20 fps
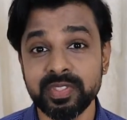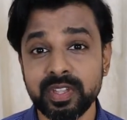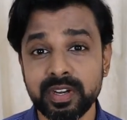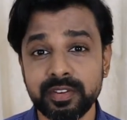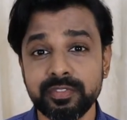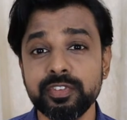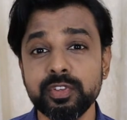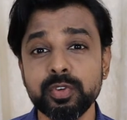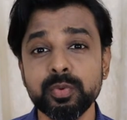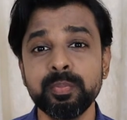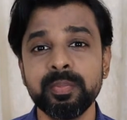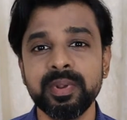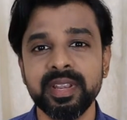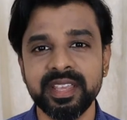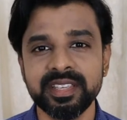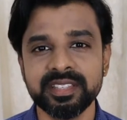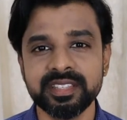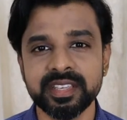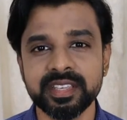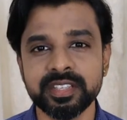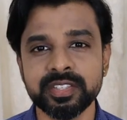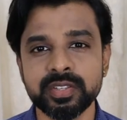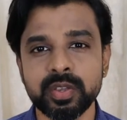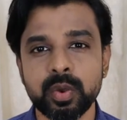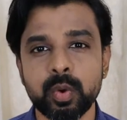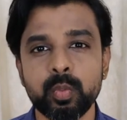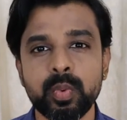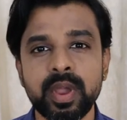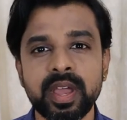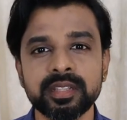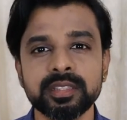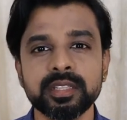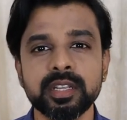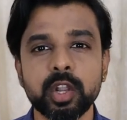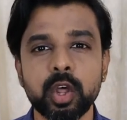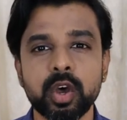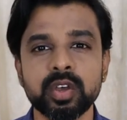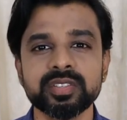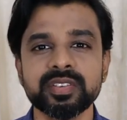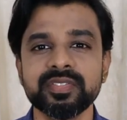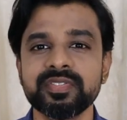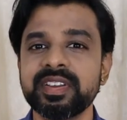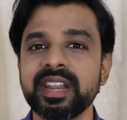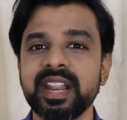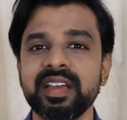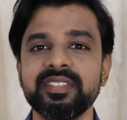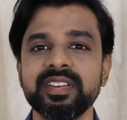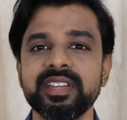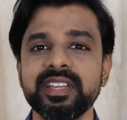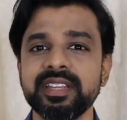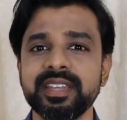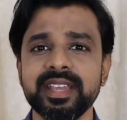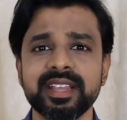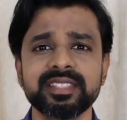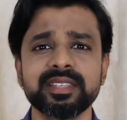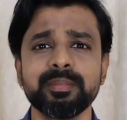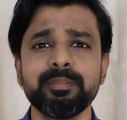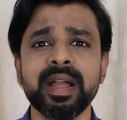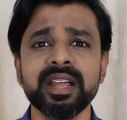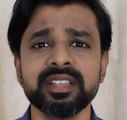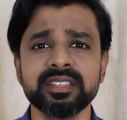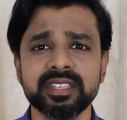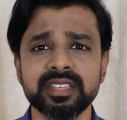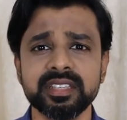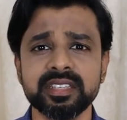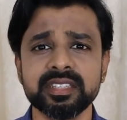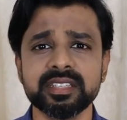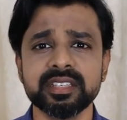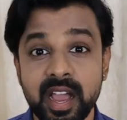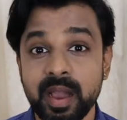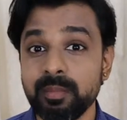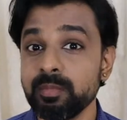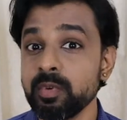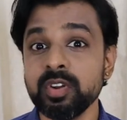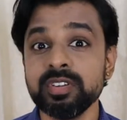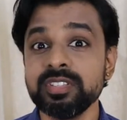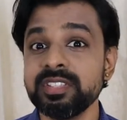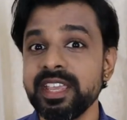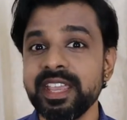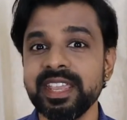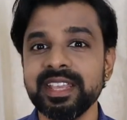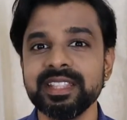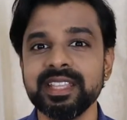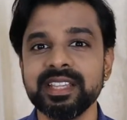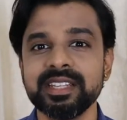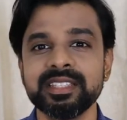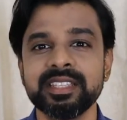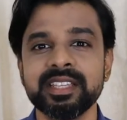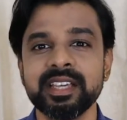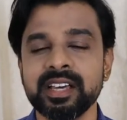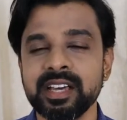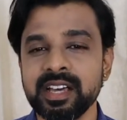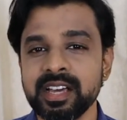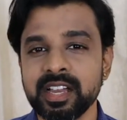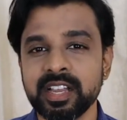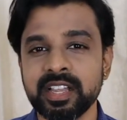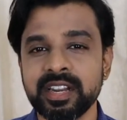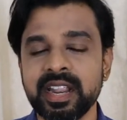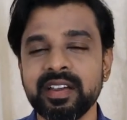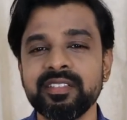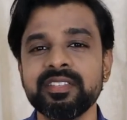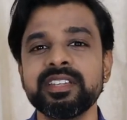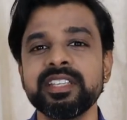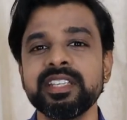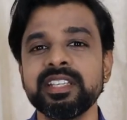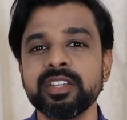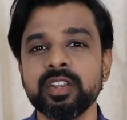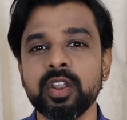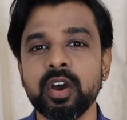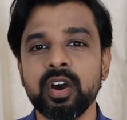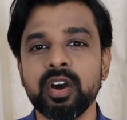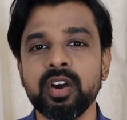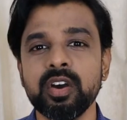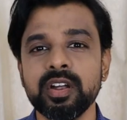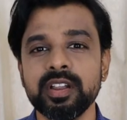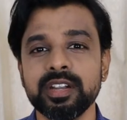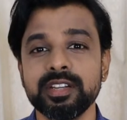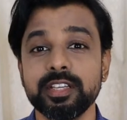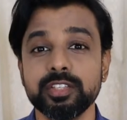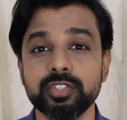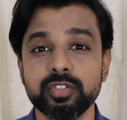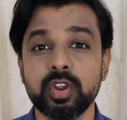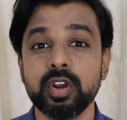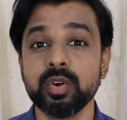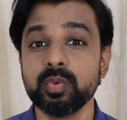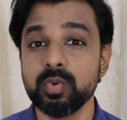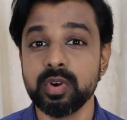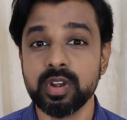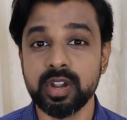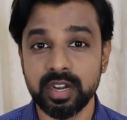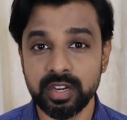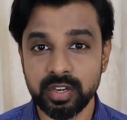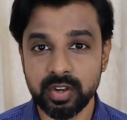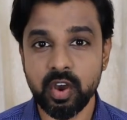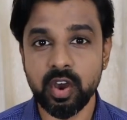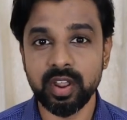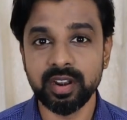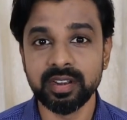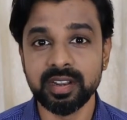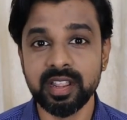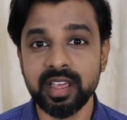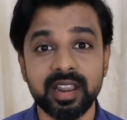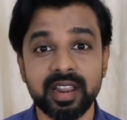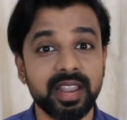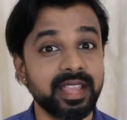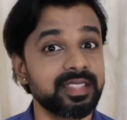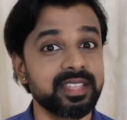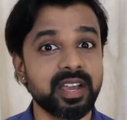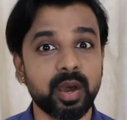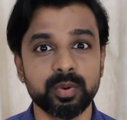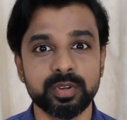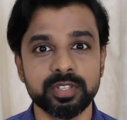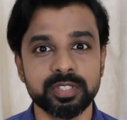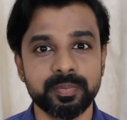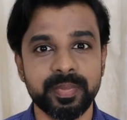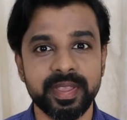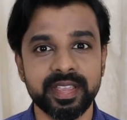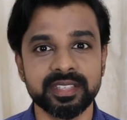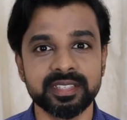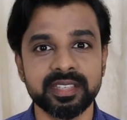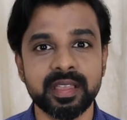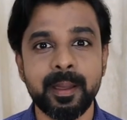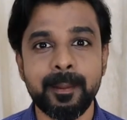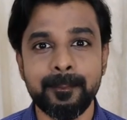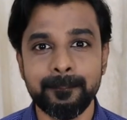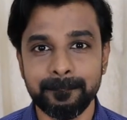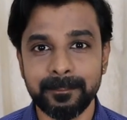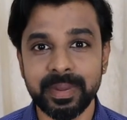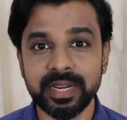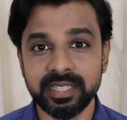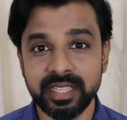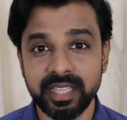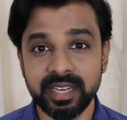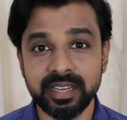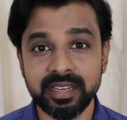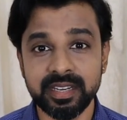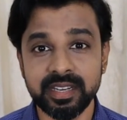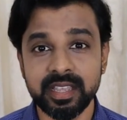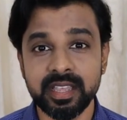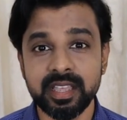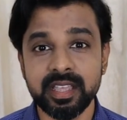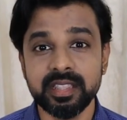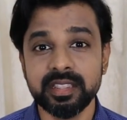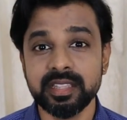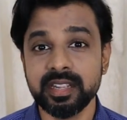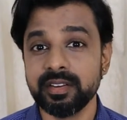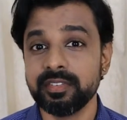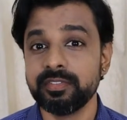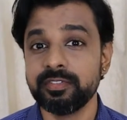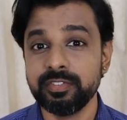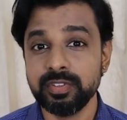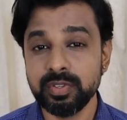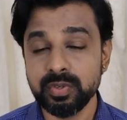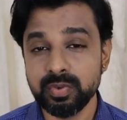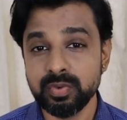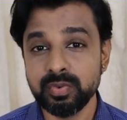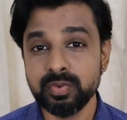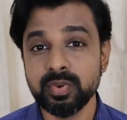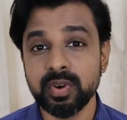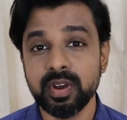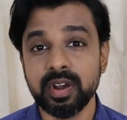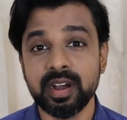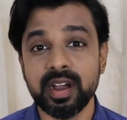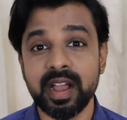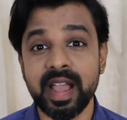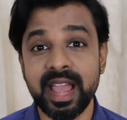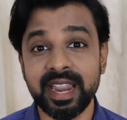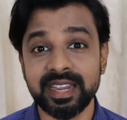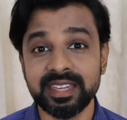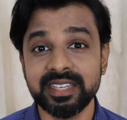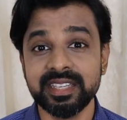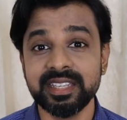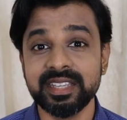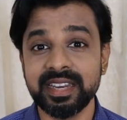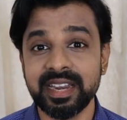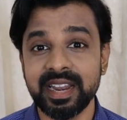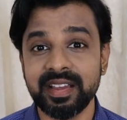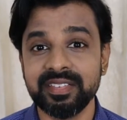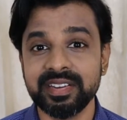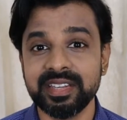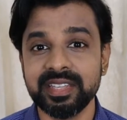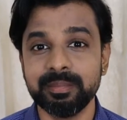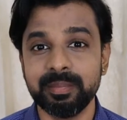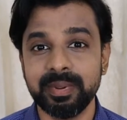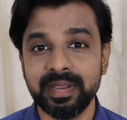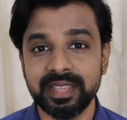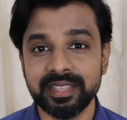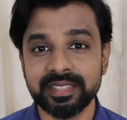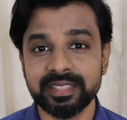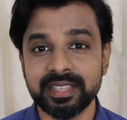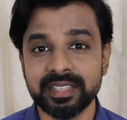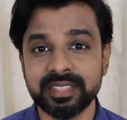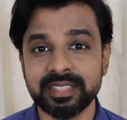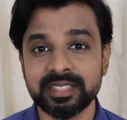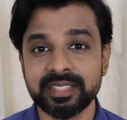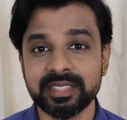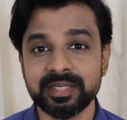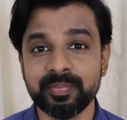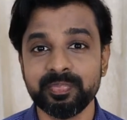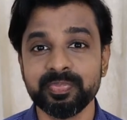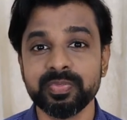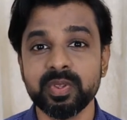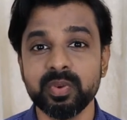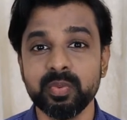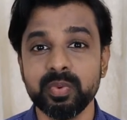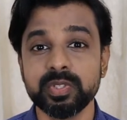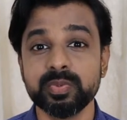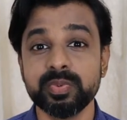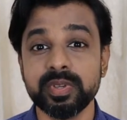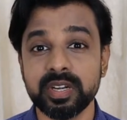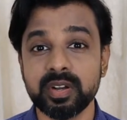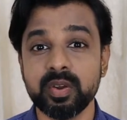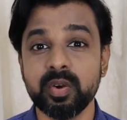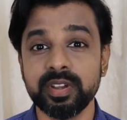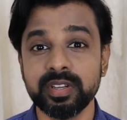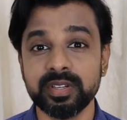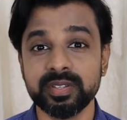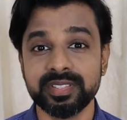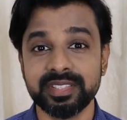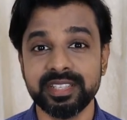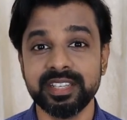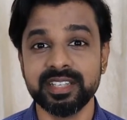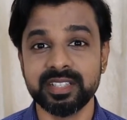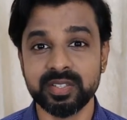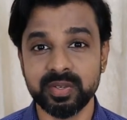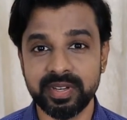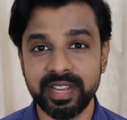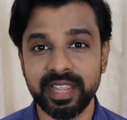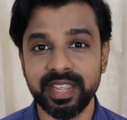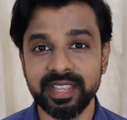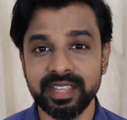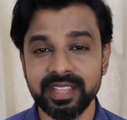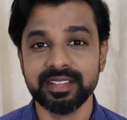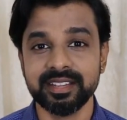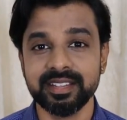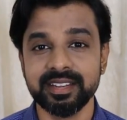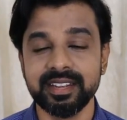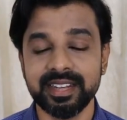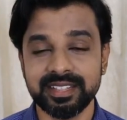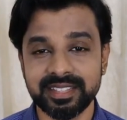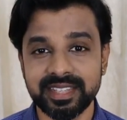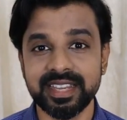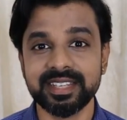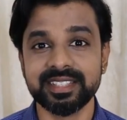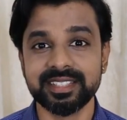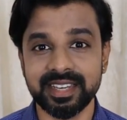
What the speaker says: there are few places where the laws of gravity takes a backseat? I'm not saying that the gravity law does not work at all, like the outer space. But then, there are few anti-gravity places which we are going to see today. Let's get